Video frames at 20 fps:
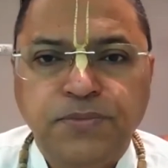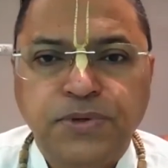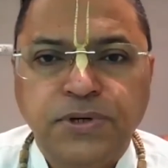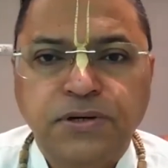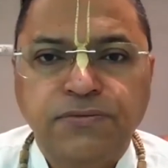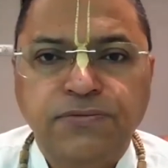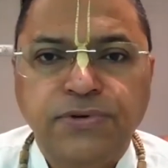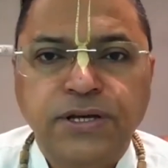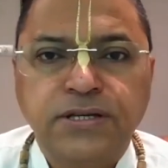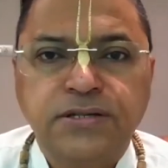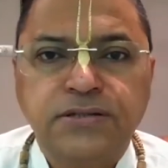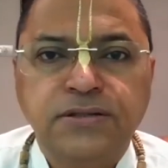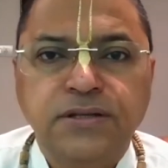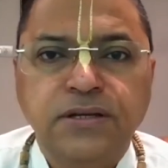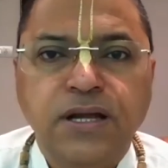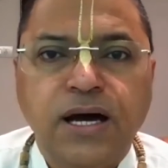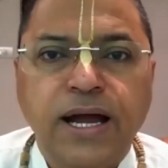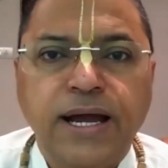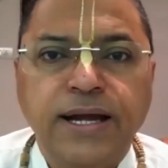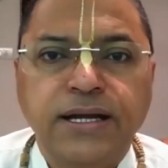
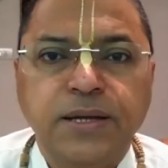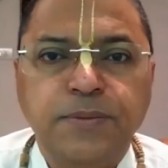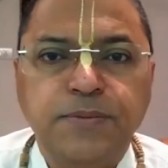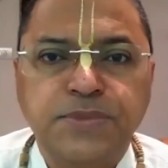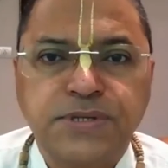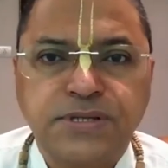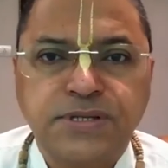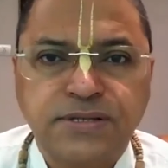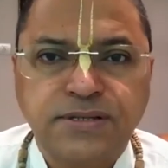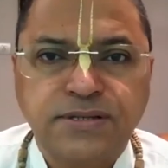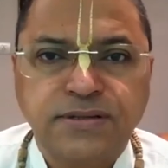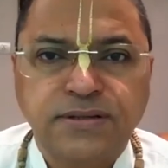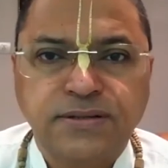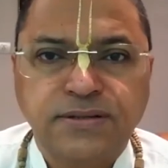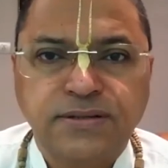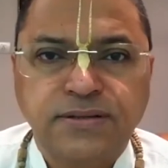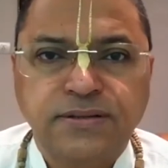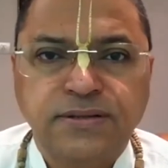perfectional items